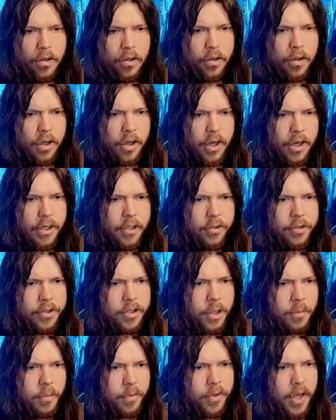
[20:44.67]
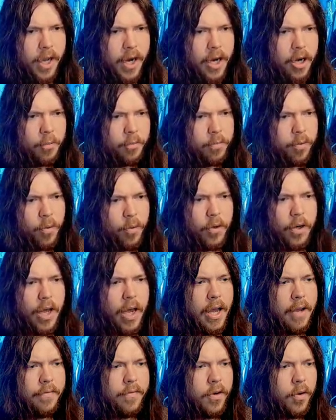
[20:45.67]
I gotta do something with the airport.
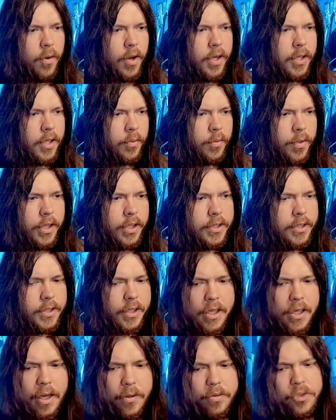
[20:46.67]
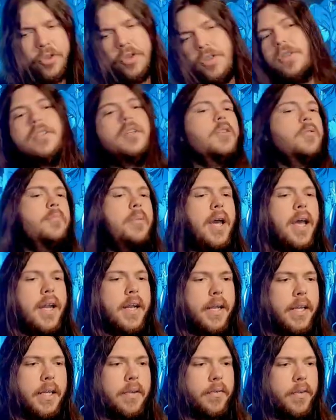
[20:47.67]
I have no idea what he said. I was so mad
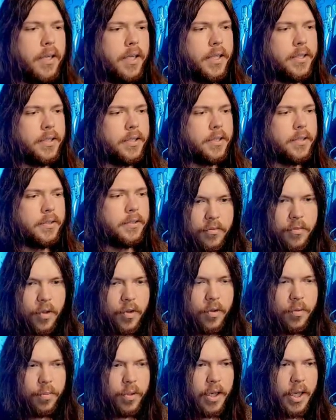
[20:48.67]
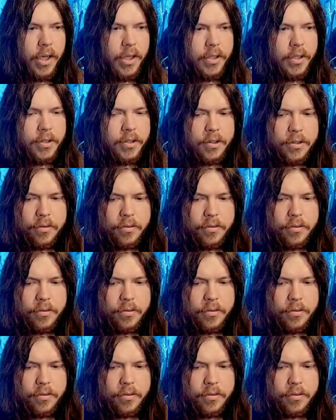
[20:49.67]
I didn't even listen. Ooh, planes.